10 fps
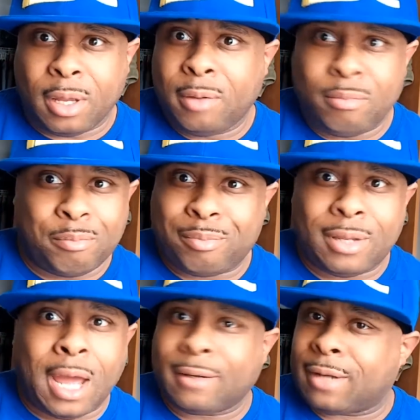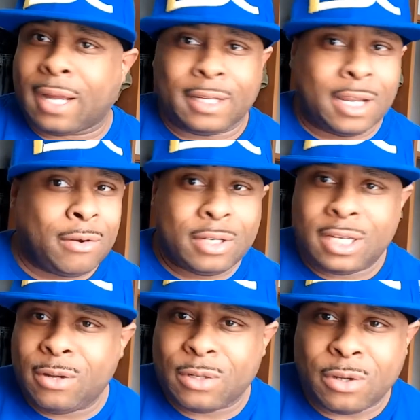And I
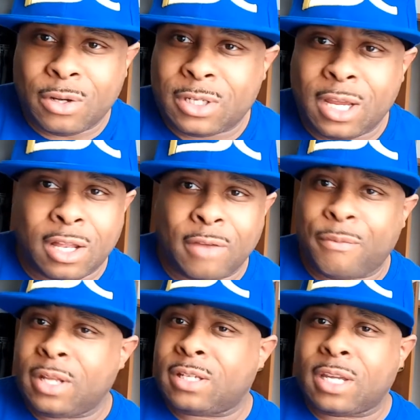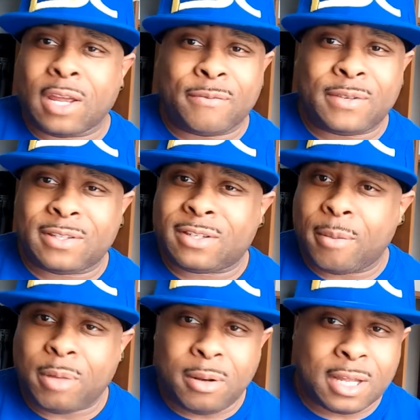guarantee you it's going to sell. If it's
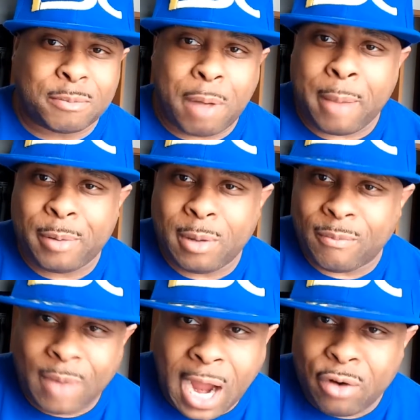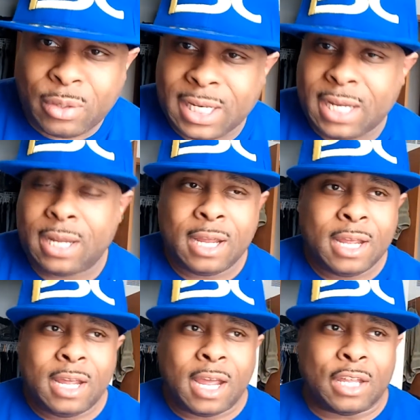something that's popping up virally
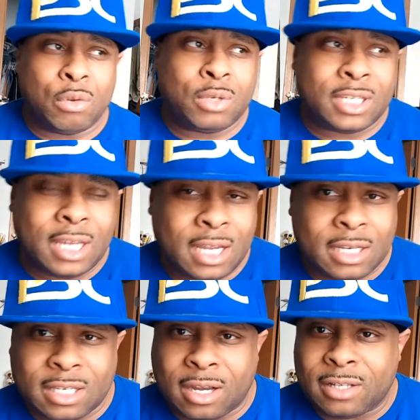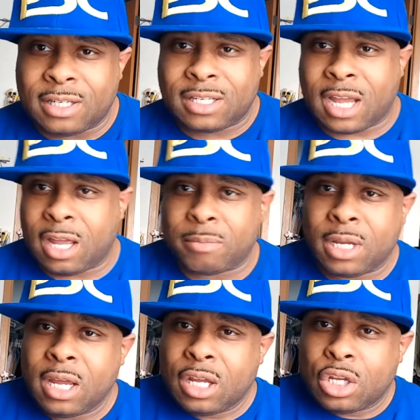and you see it tons of
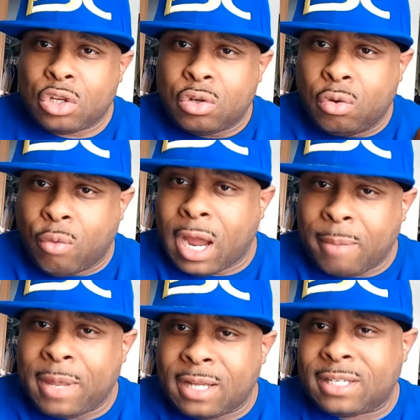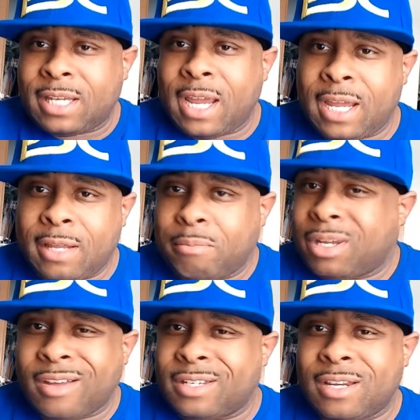times, grab that saying,
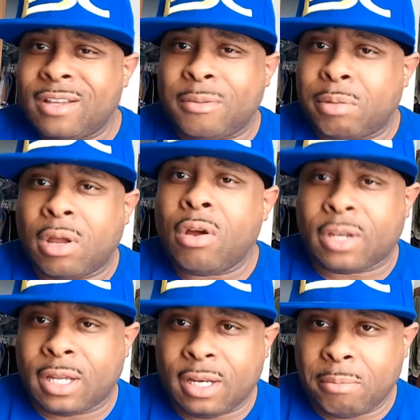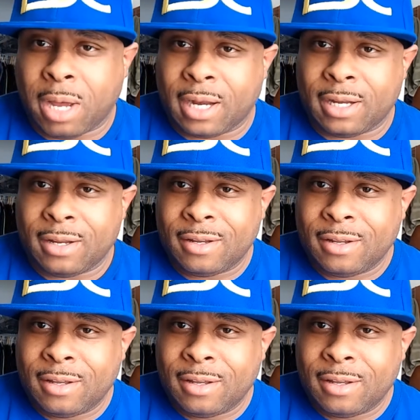because it doesn't belong to anybody.